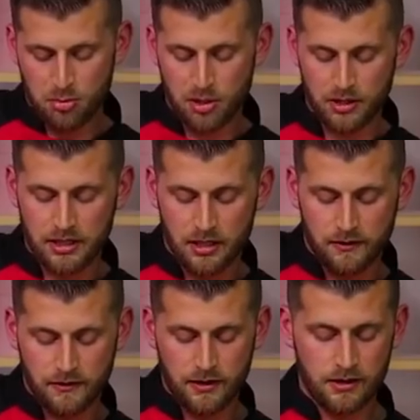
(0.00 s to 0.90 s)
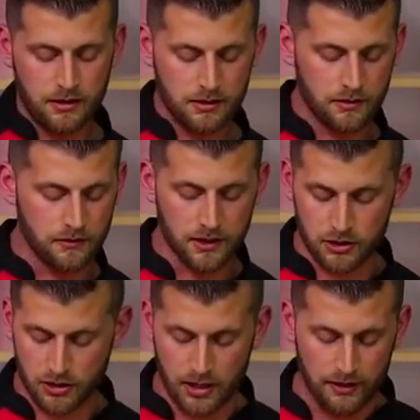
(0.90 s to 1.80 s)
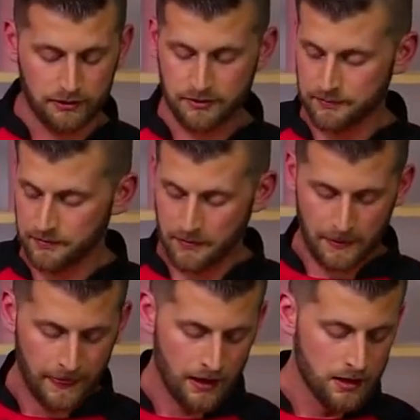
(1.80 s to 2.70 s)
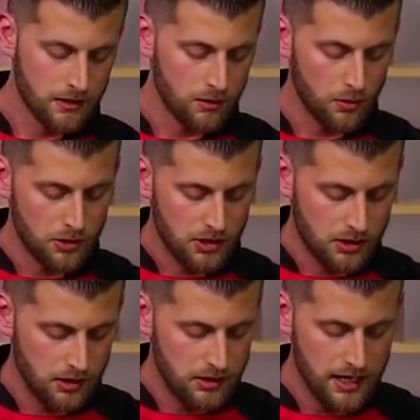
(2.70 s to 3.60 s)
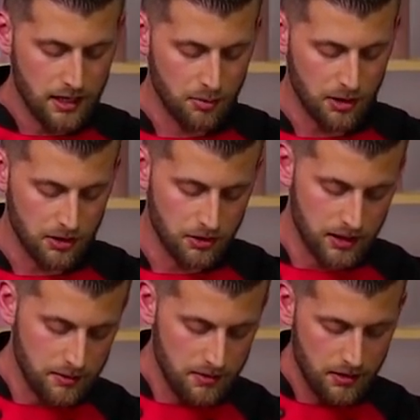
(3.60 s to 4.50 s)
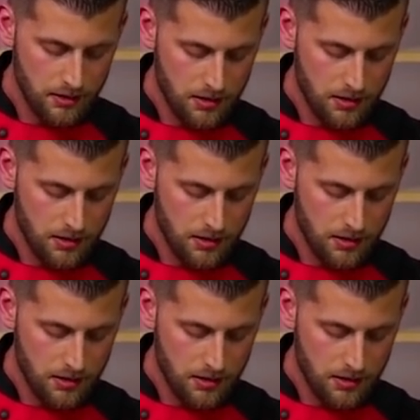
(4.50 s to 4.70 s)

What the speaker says: putty knife to finish it off. So we're just going to take our buttercream,